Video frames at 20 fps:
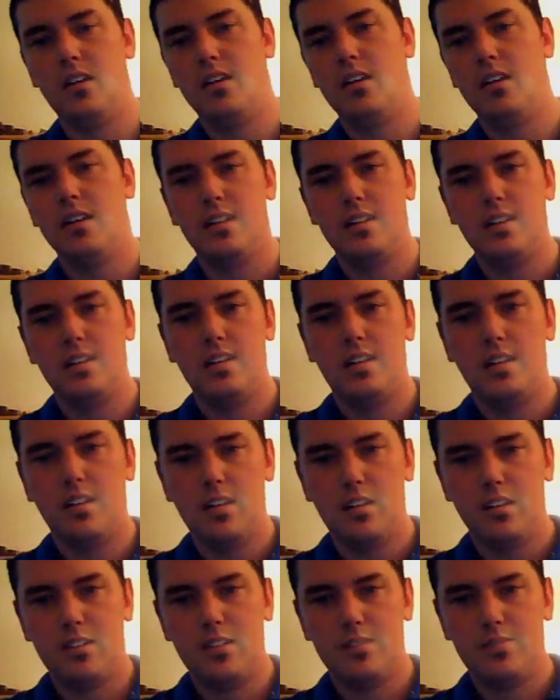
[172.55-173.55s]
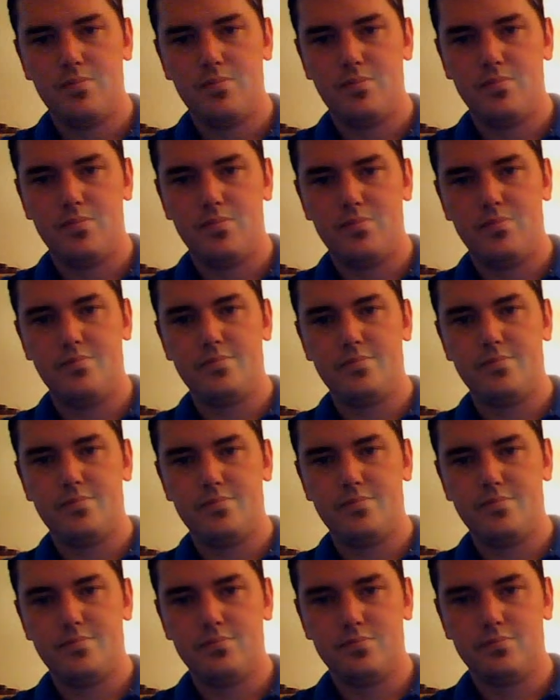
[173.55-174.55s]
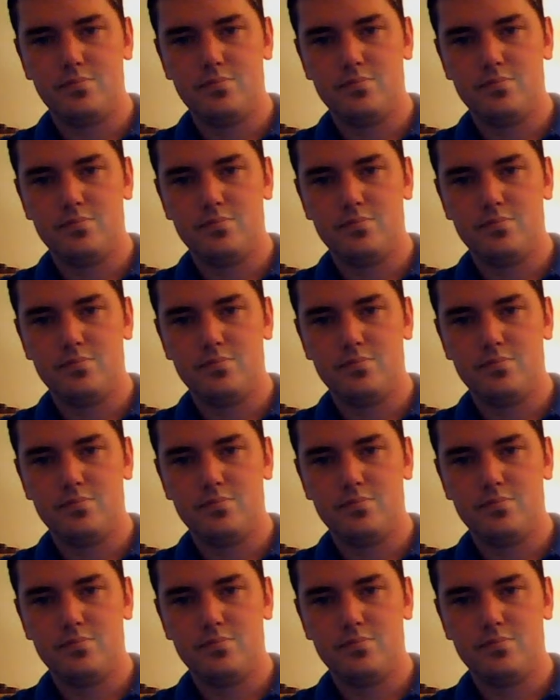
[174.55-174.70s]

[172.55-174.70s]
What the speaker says: (no one is talking)